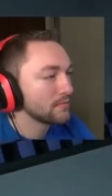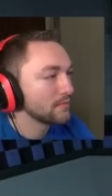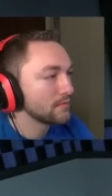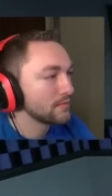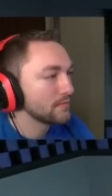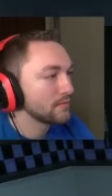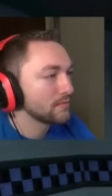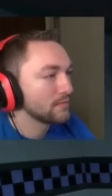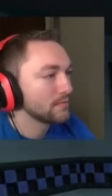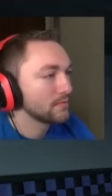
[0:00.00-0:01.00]
I
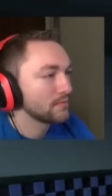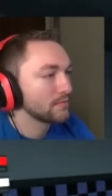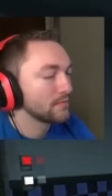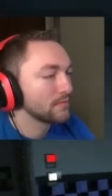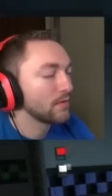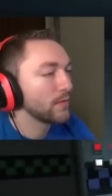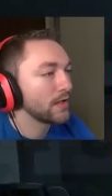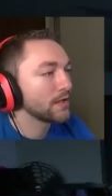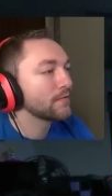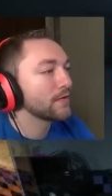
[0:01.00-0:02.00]
have. I'm
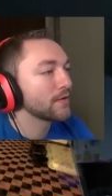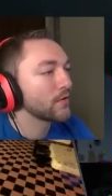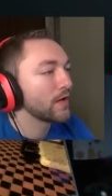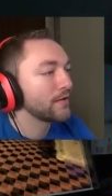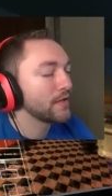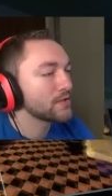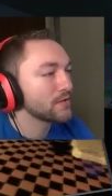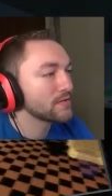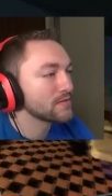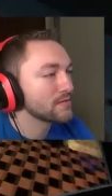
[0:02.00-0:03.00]
waiting for your grand
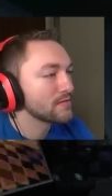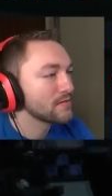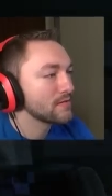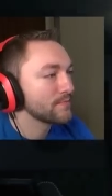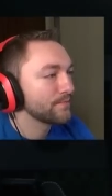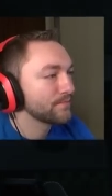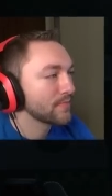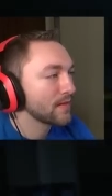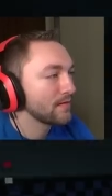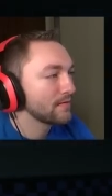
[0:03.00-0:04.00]
entrance.
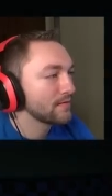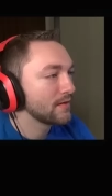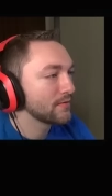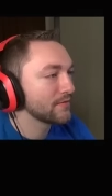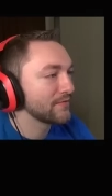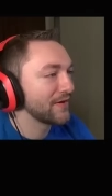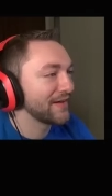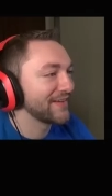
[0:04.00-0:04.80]
That wasn't very